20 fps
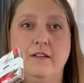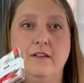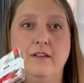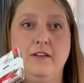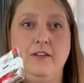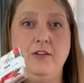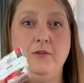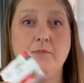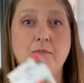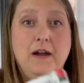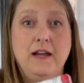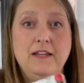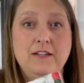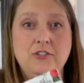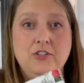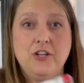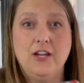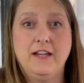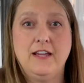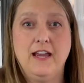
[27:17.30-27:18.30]
you might
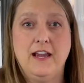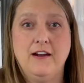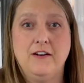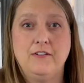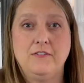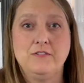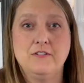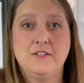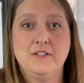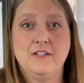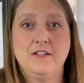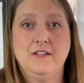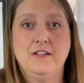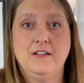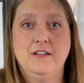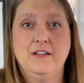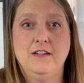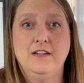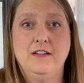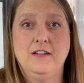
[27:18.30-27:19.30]
check out
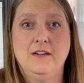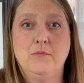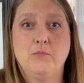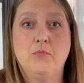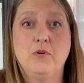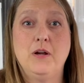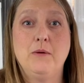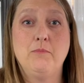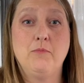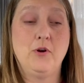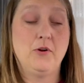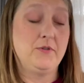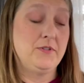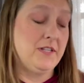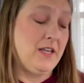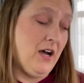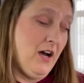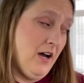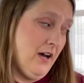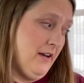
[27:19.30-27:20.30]
Primrose
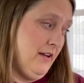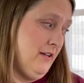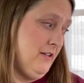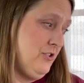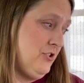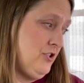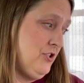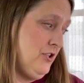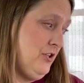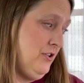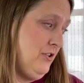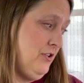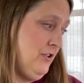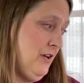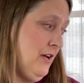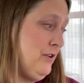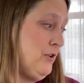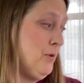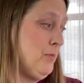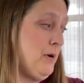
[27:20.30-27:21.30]
Cottage.
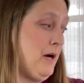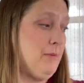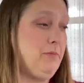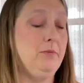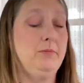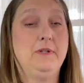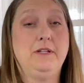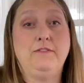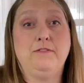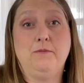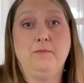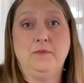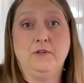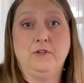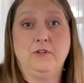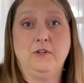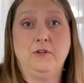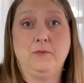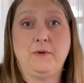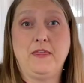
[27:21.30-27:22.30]
You're probably
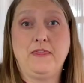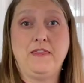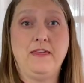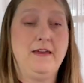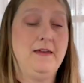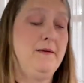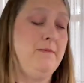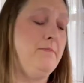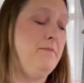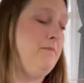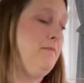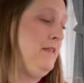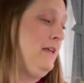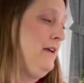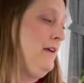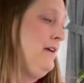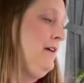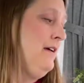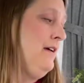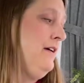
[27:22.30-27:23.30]
familiar with them
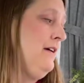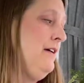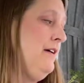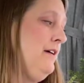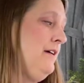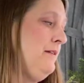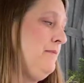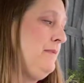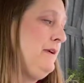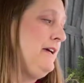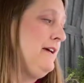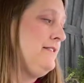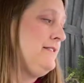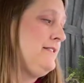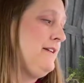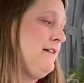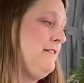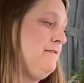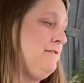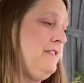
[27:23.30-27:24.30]
because
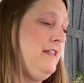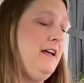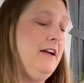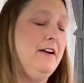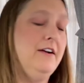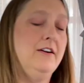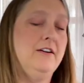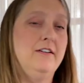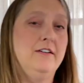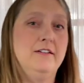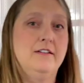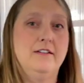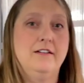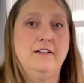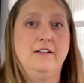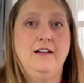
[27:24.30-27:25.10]
of their